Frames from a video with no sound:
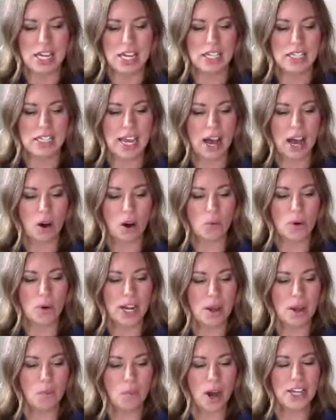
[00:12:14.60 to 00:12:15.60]
Now, what
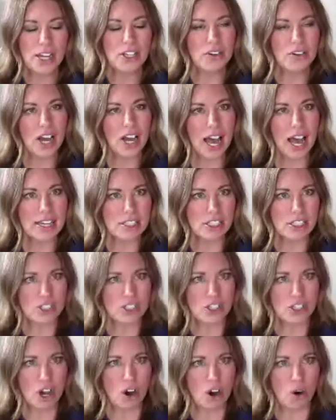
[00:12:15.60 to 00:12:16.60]
I want you guys to
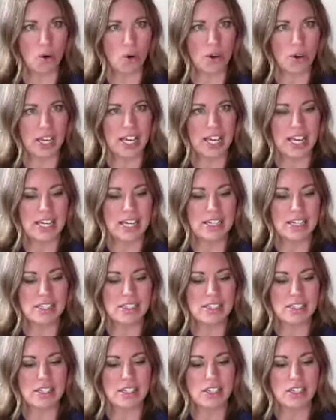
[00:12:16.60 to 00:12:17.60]
know
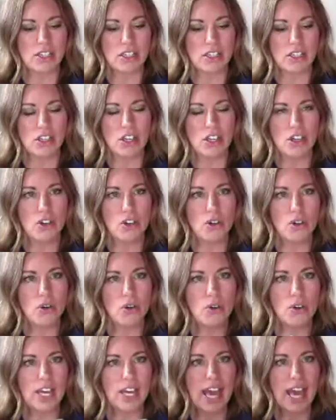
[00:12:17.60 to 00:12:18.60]
is
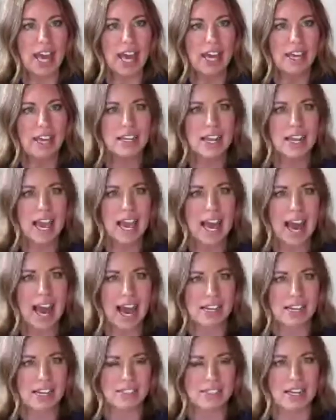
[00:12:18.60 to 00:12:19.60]
you can
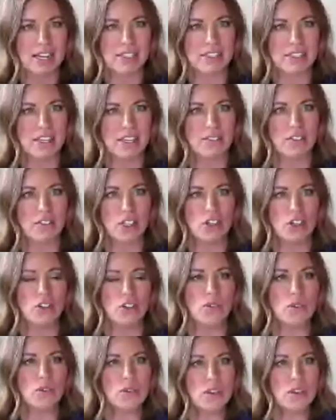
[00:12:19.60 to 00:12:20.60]
access, if
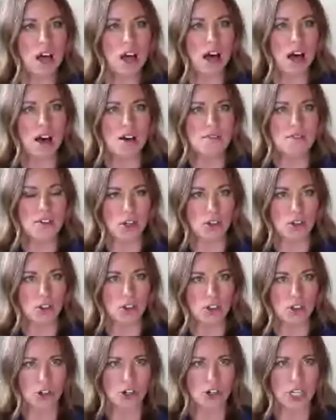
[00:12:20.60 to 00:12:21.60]
you love
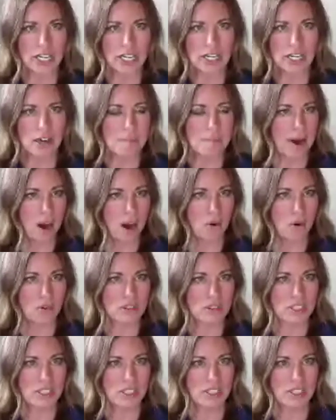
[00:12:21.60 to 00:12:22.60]
learning
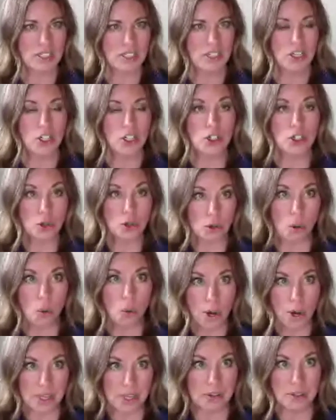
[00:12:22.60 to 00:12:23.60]
about your
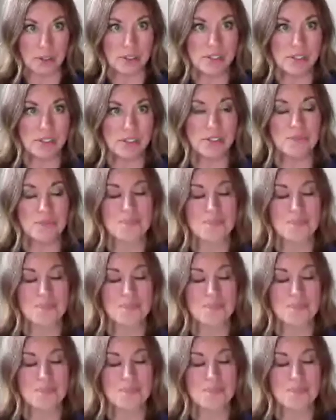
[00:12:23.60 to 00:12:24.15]
oils